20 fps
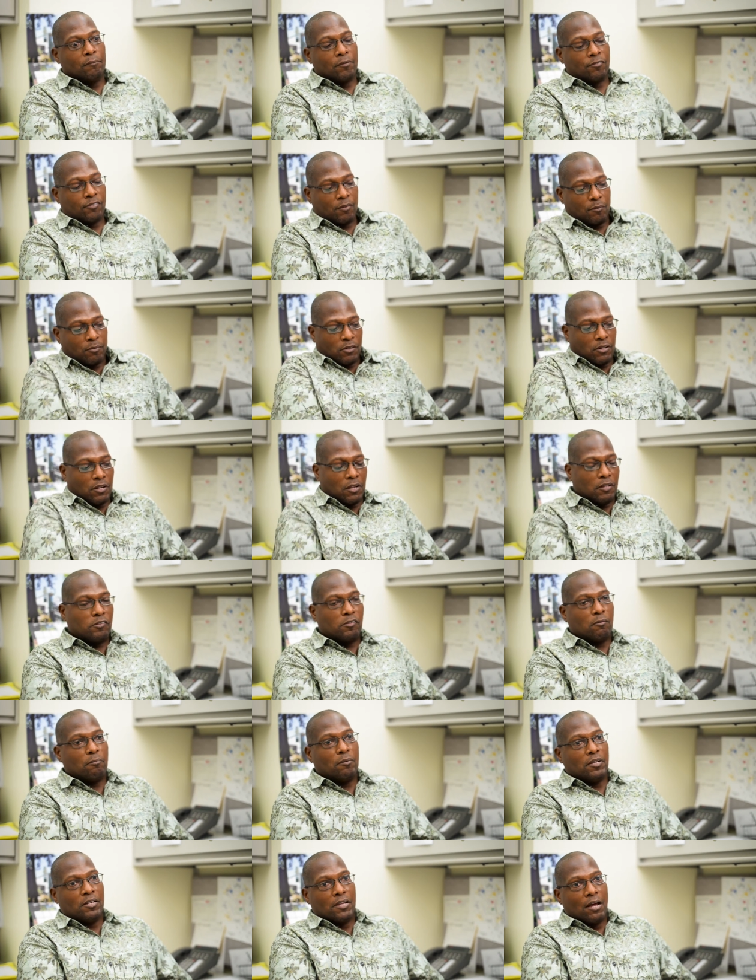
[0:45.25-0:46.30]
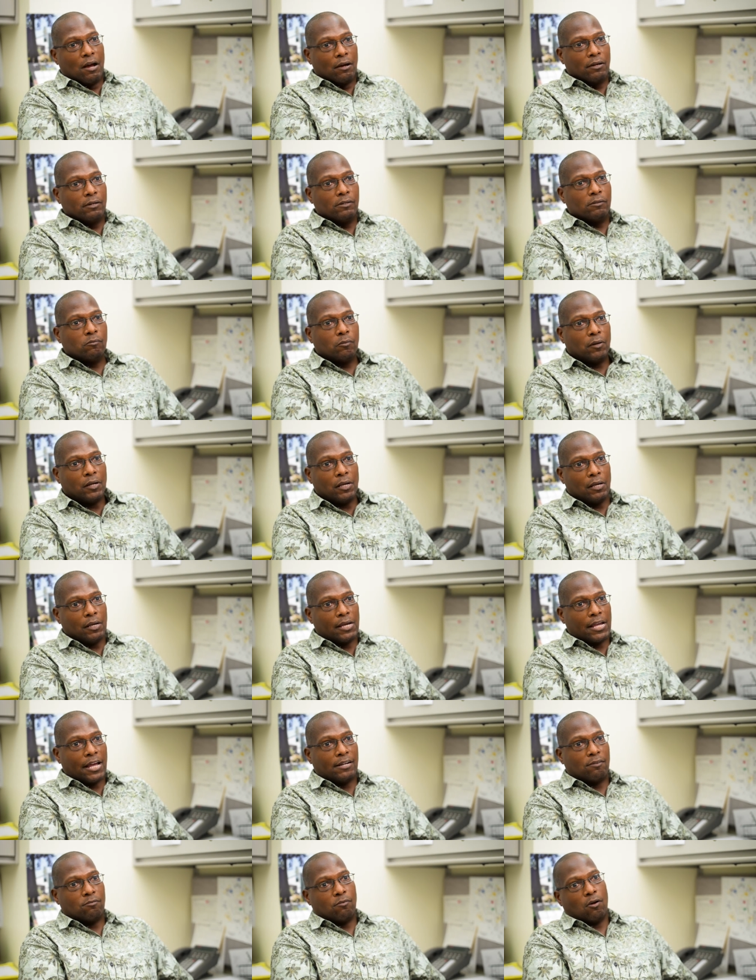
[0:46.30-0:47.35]
If something needs to be done, we
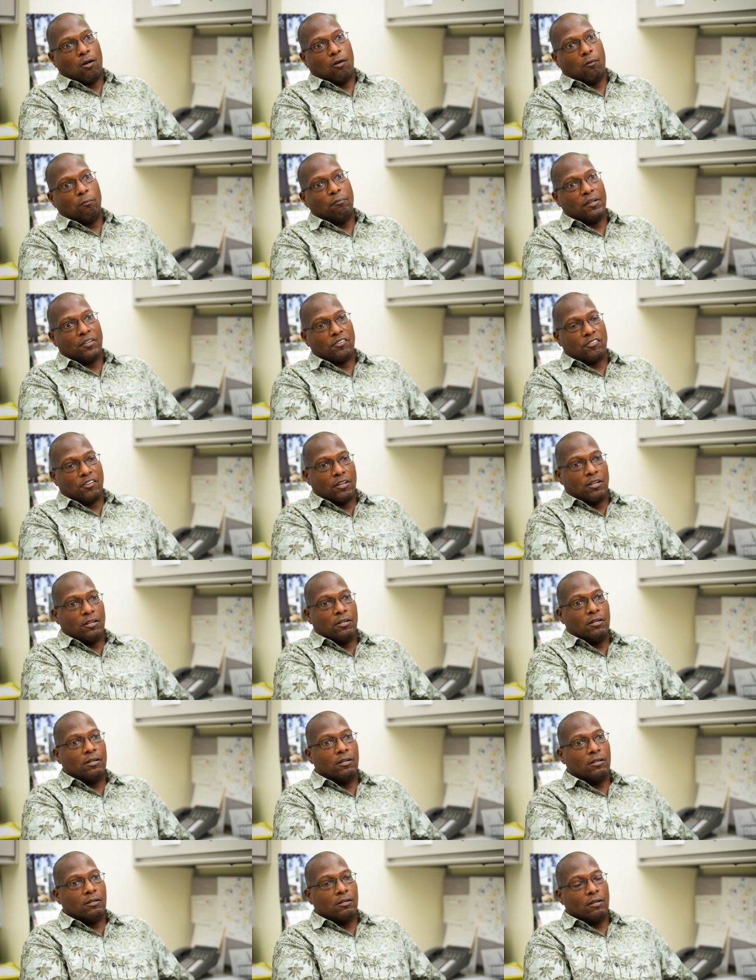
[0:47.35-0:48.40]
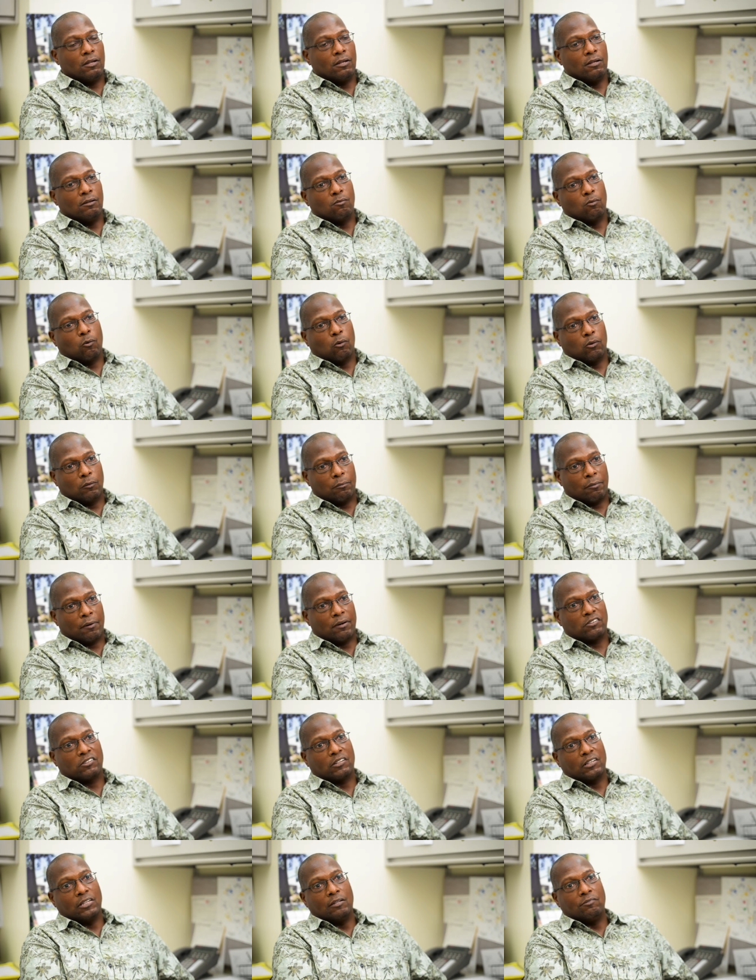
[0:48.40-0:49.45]
kind of all pitch in and, and roll up our
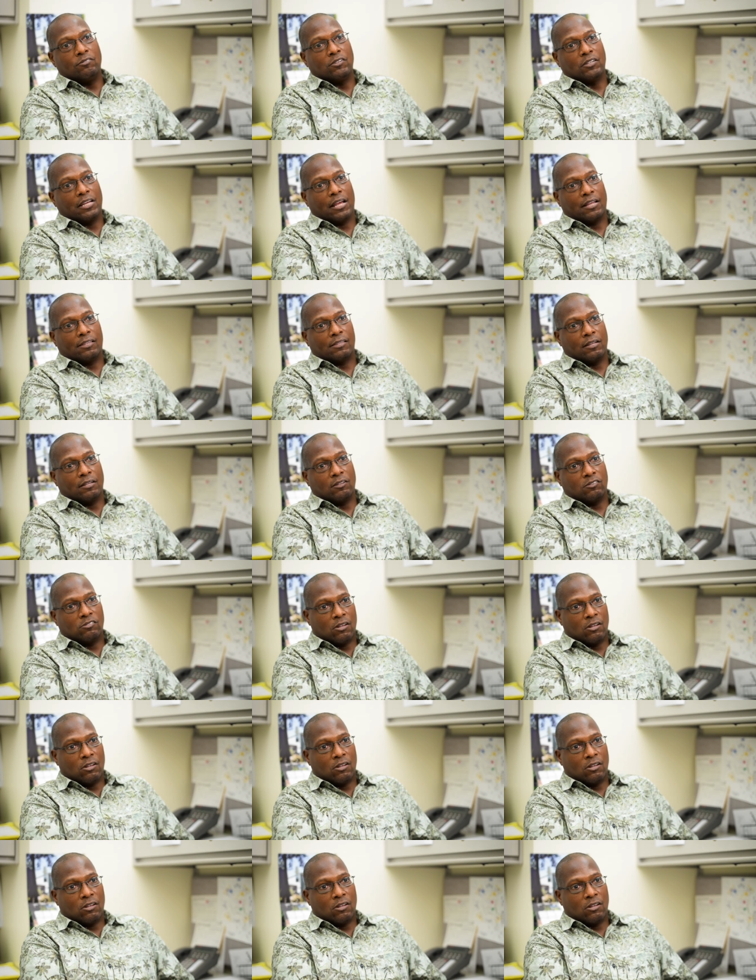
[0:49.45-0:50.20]
sleeves and get things